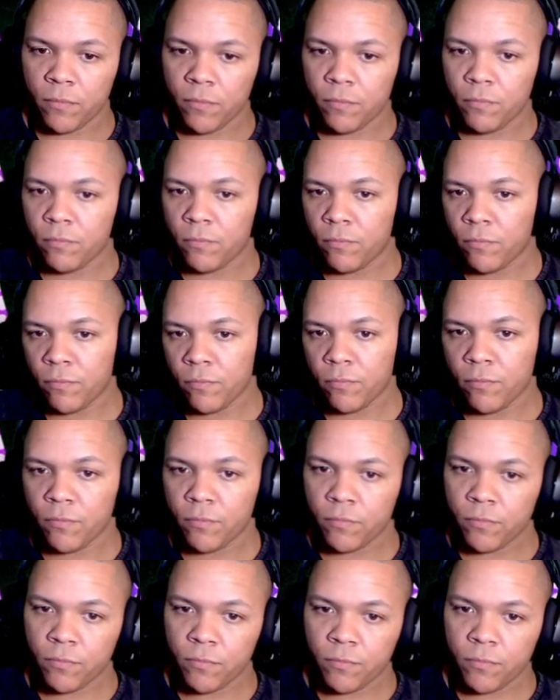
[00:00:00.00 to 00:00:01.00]

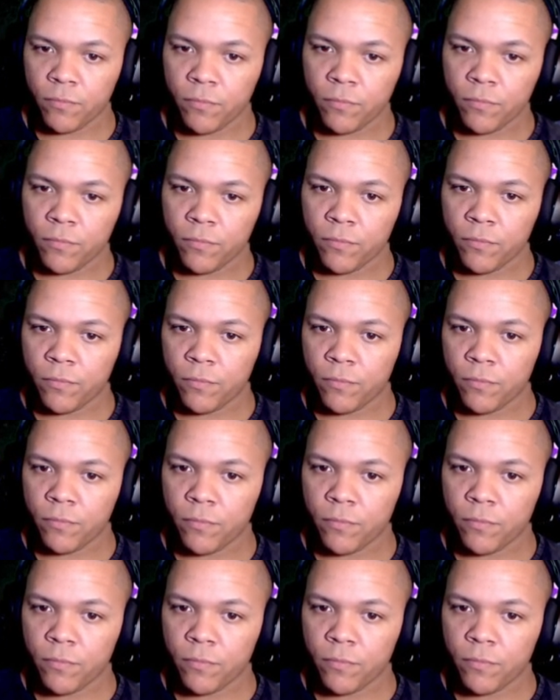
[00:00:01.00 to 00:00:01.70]
(silence)